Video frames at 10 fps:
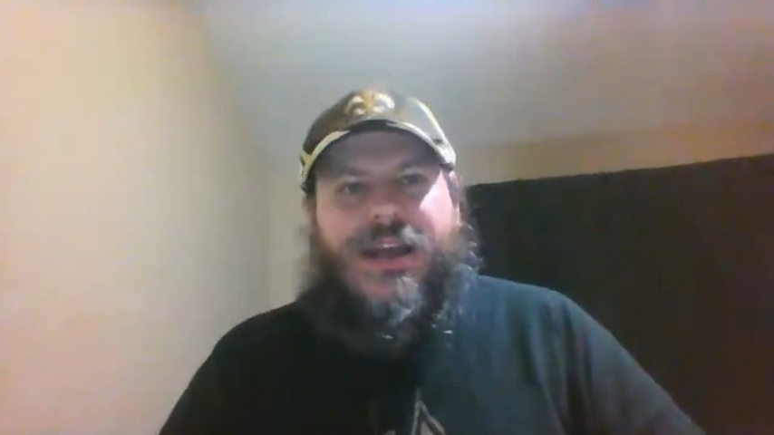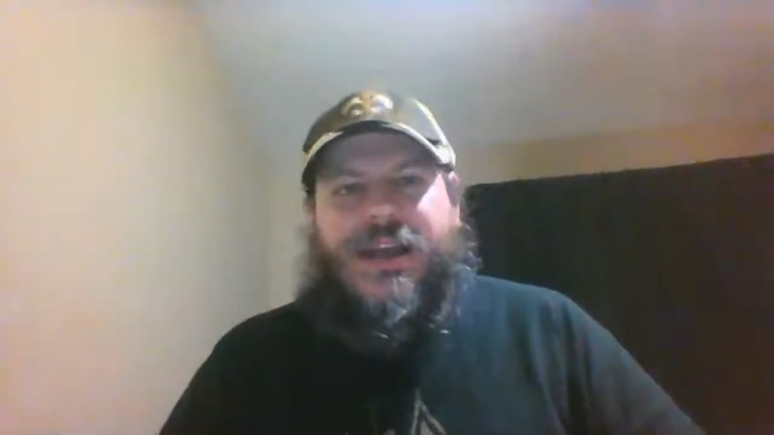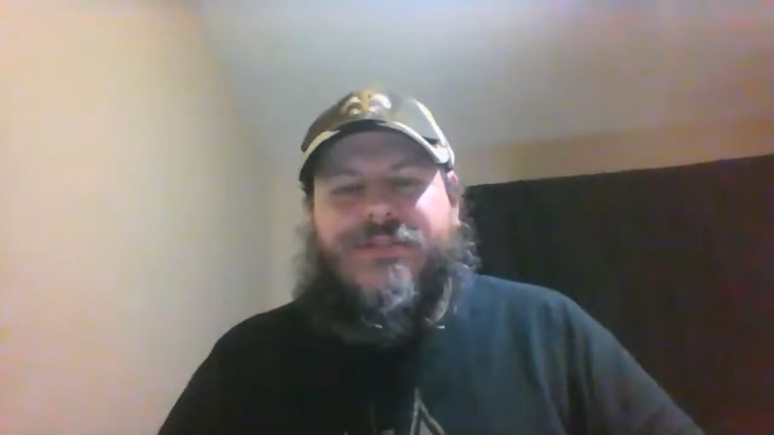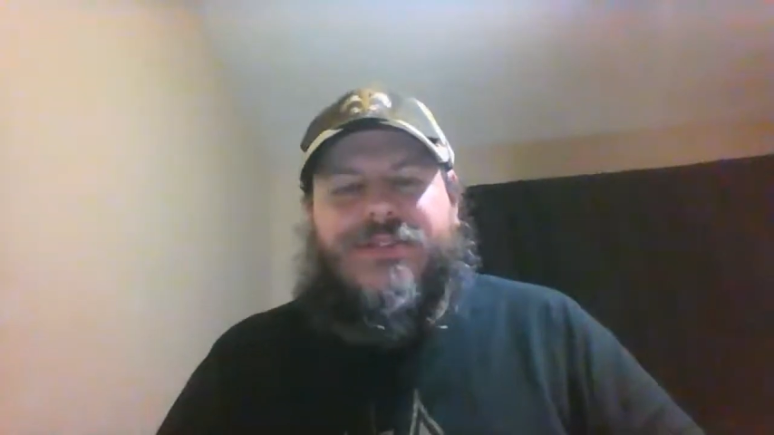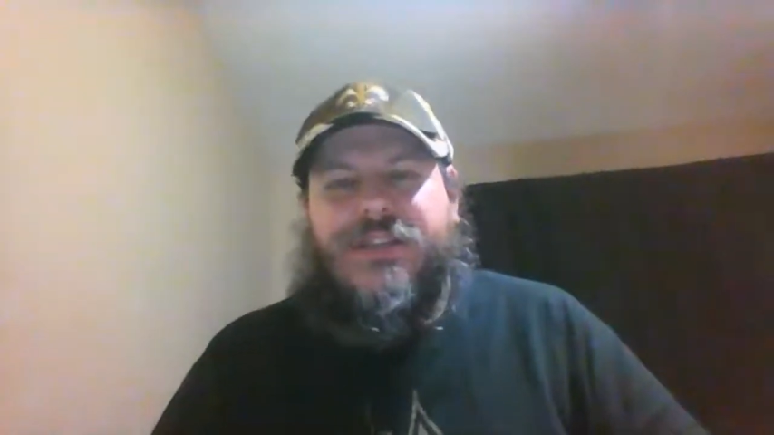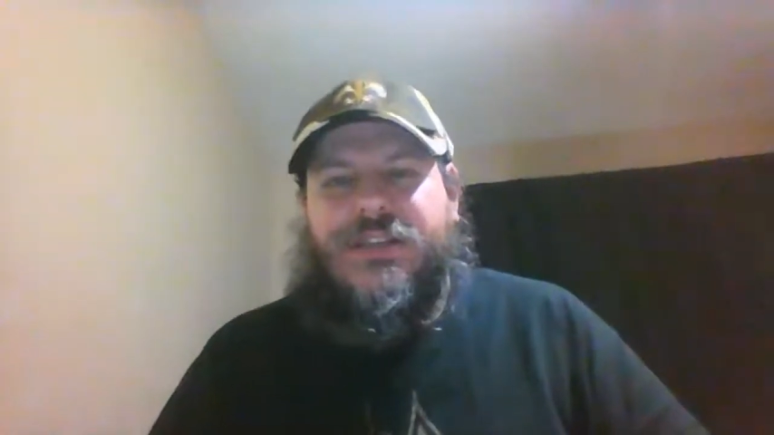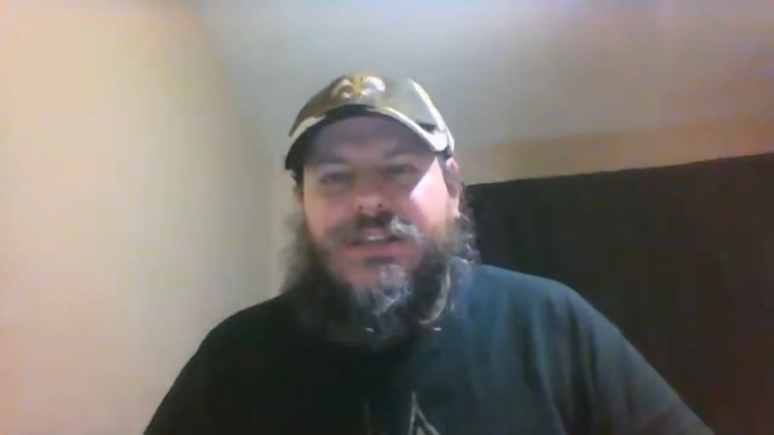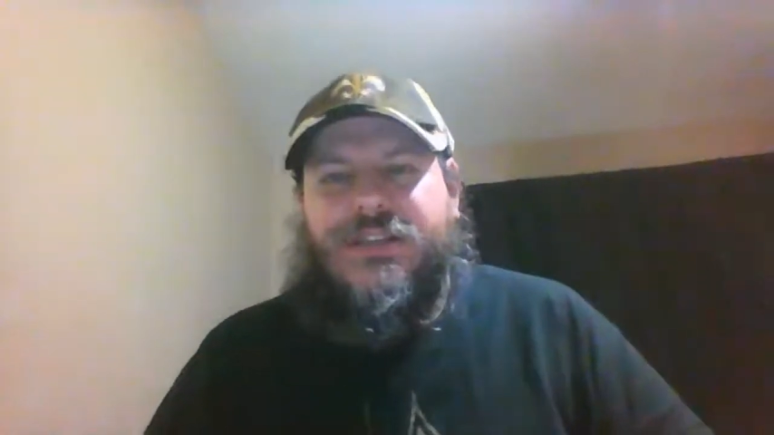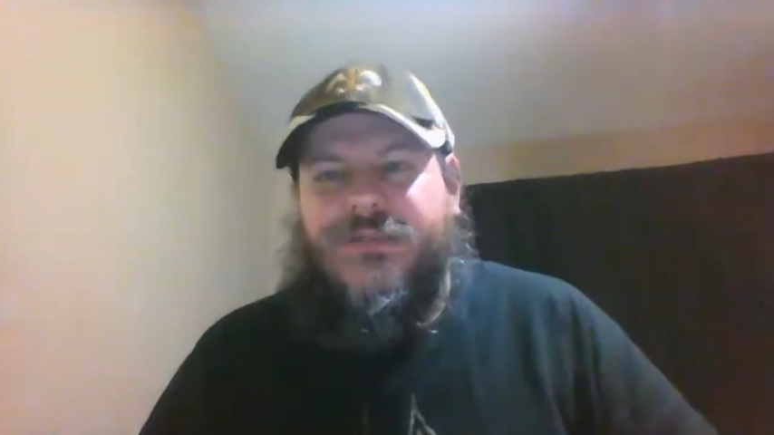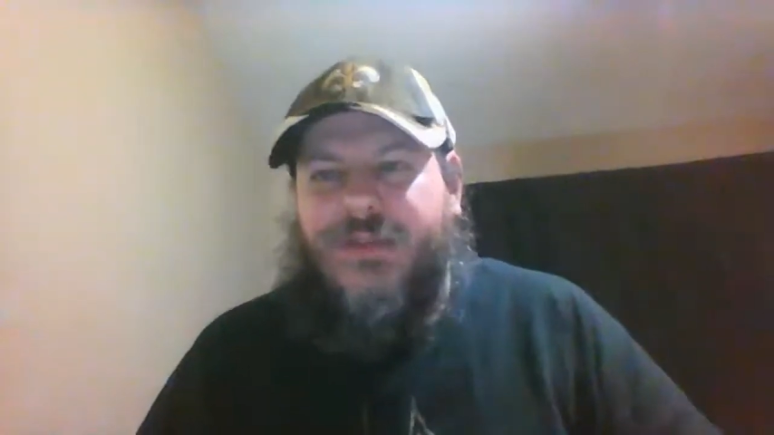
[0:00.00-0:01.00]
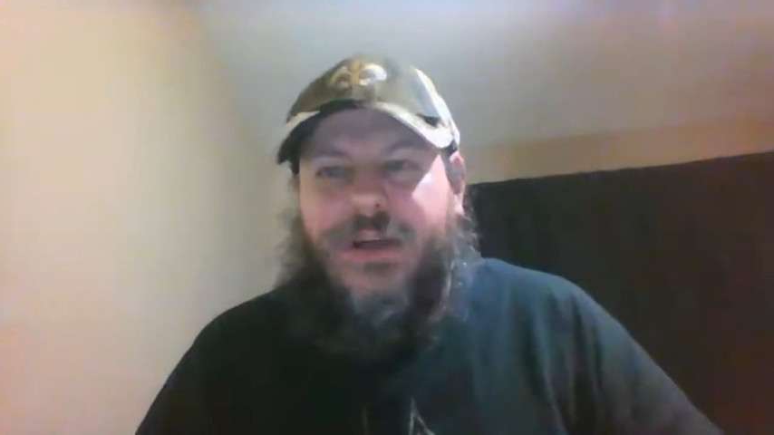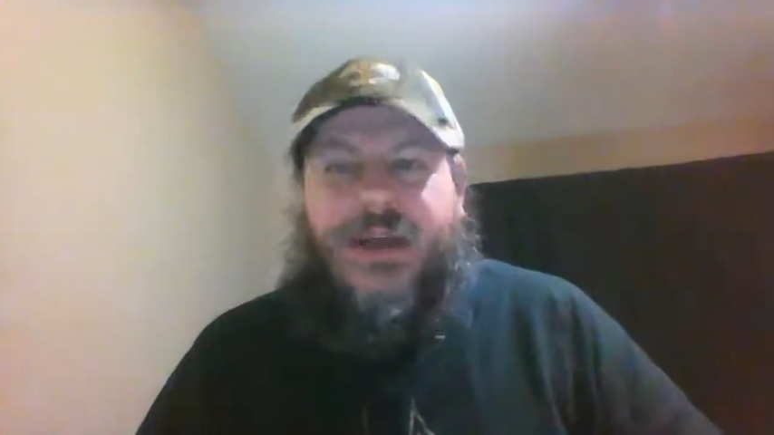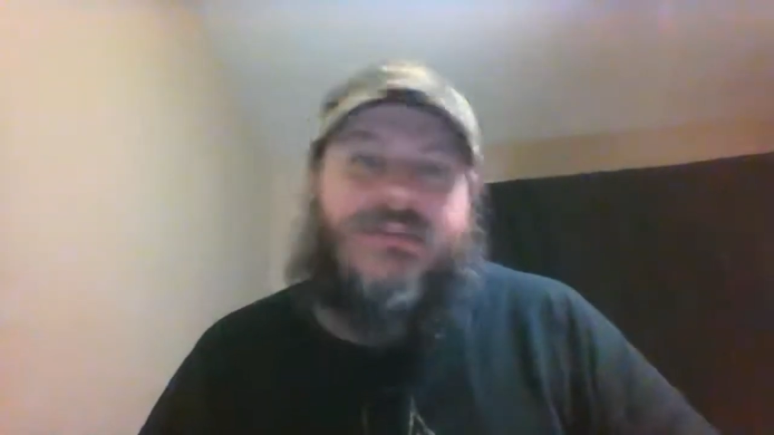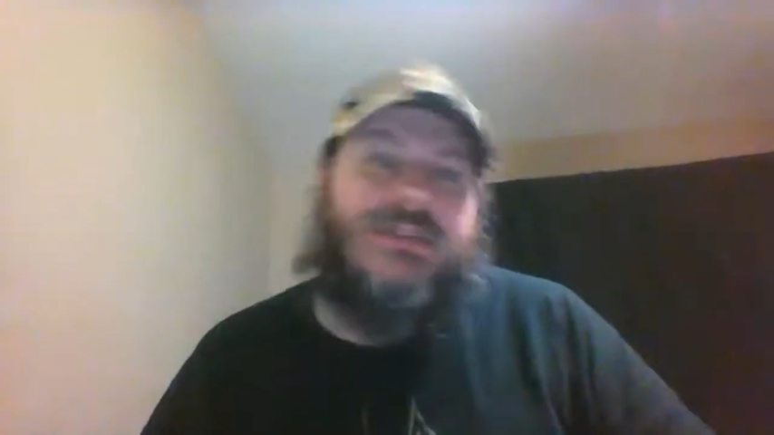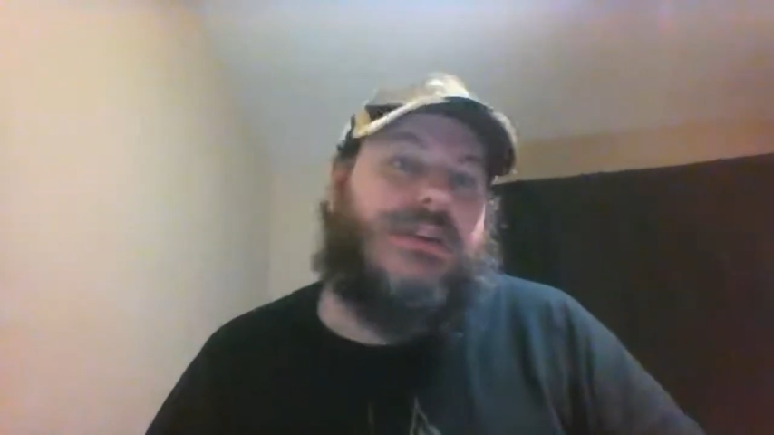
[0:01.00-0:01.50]
and I've seen this I
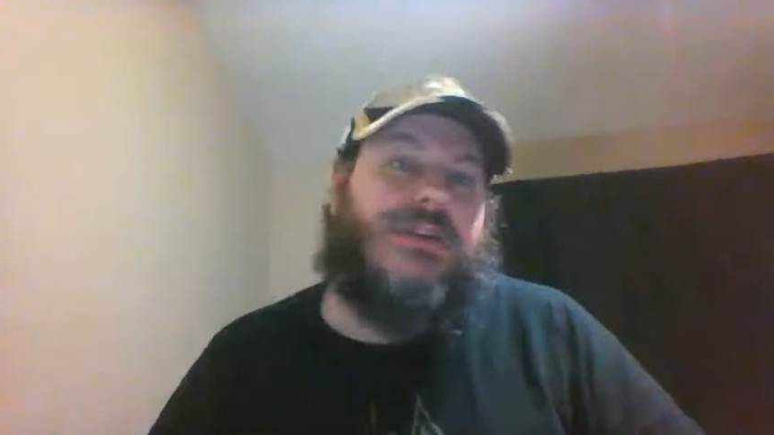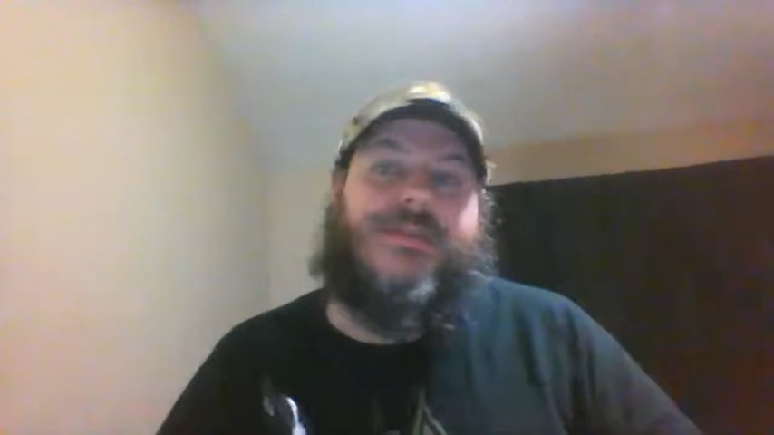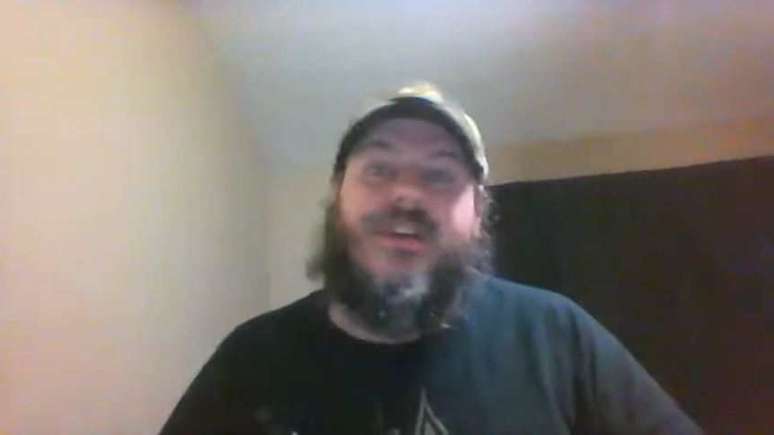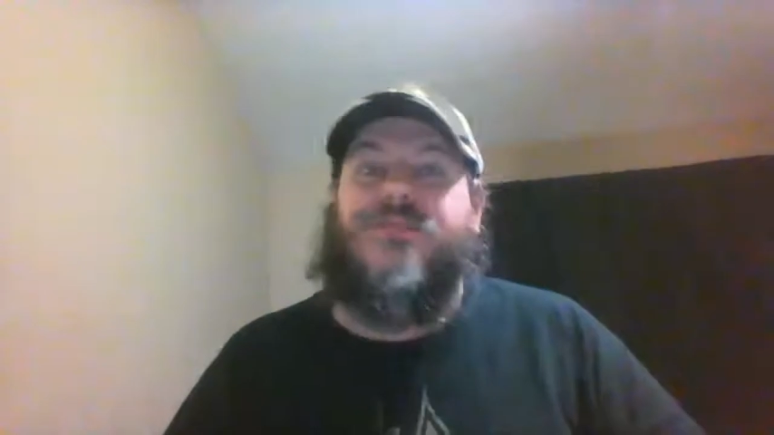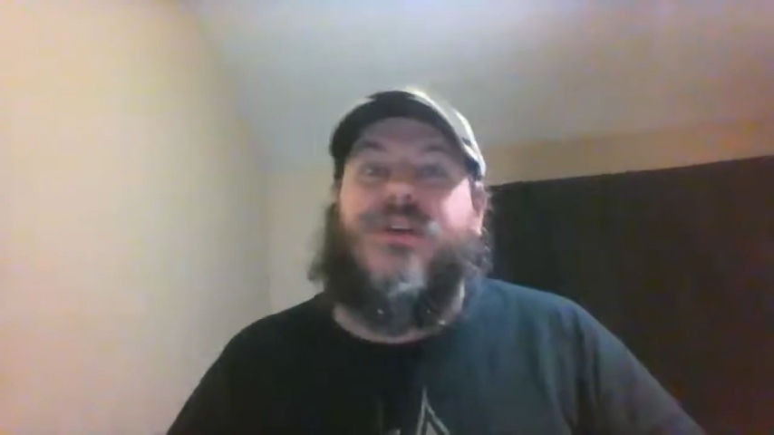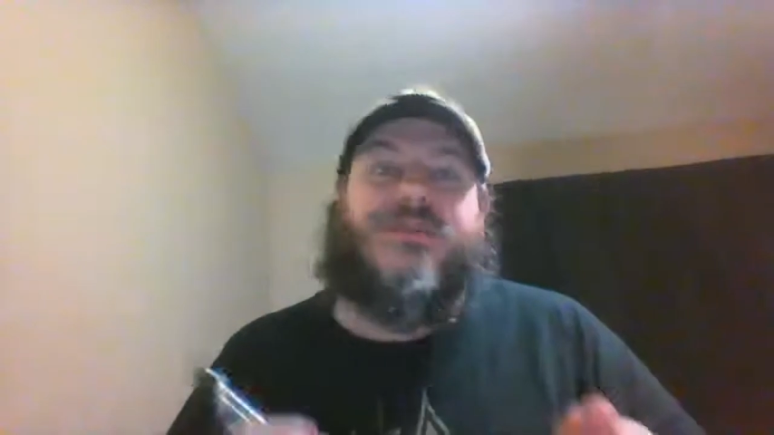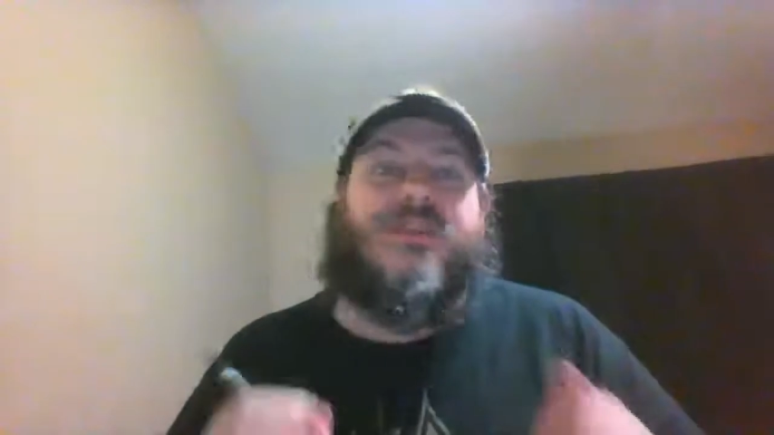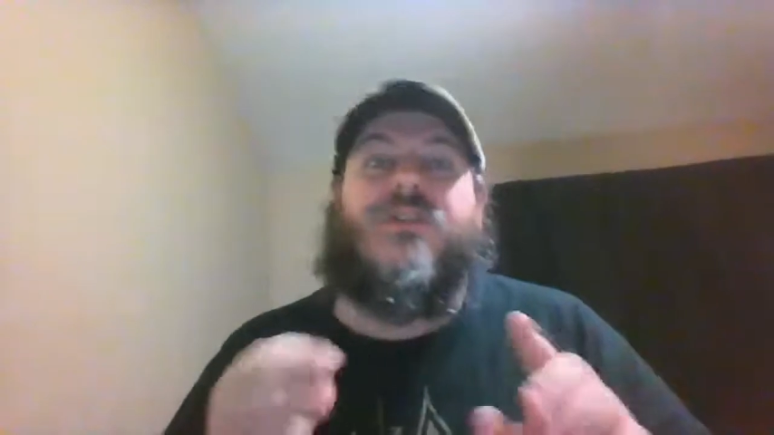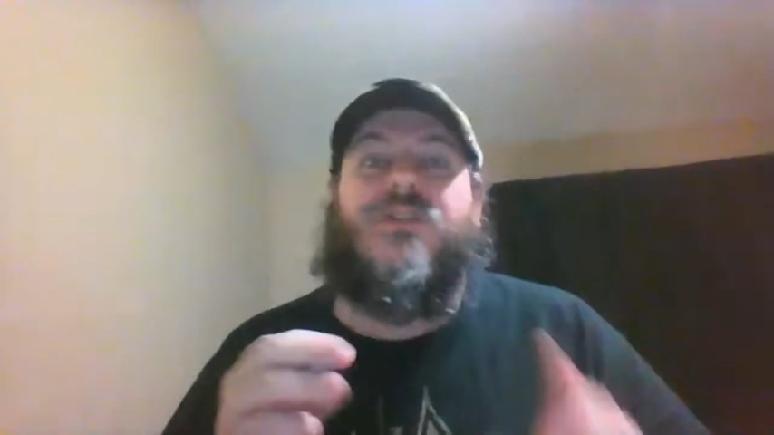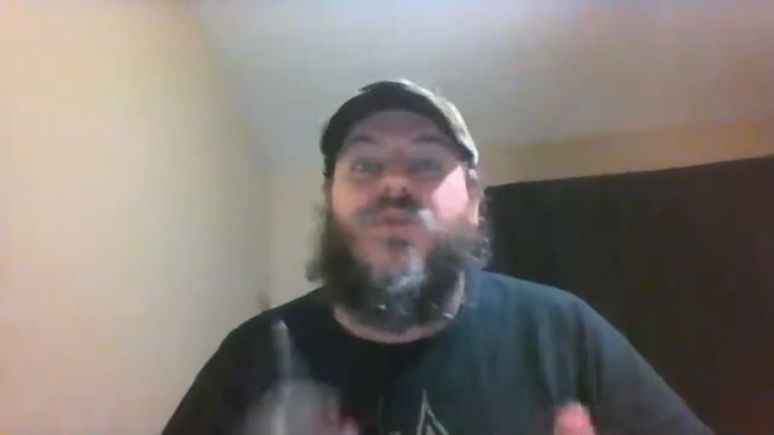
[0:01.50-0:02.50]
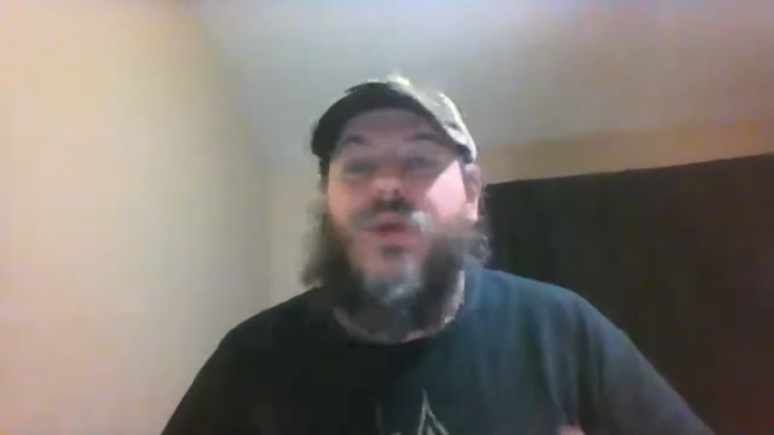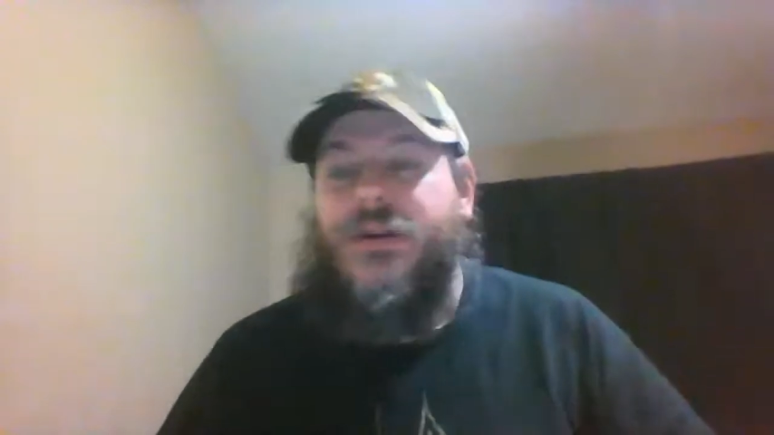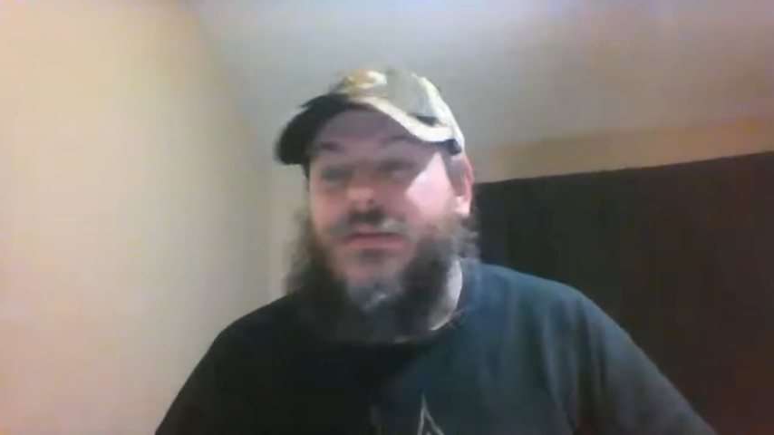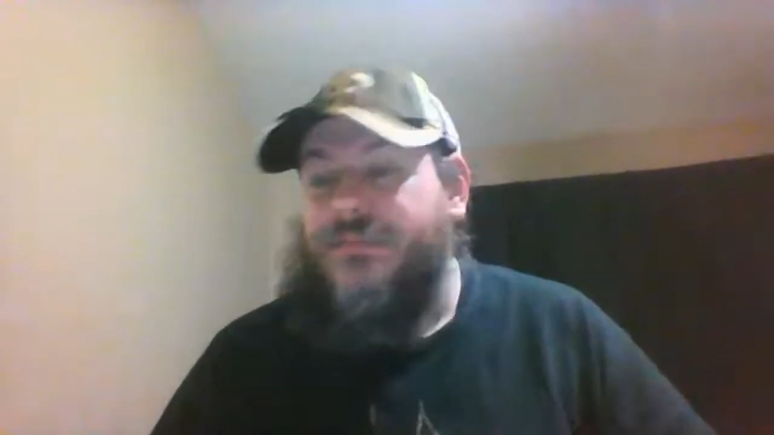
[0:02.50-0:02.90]
haven't seen it on Facebook, I've seen it on Twitter.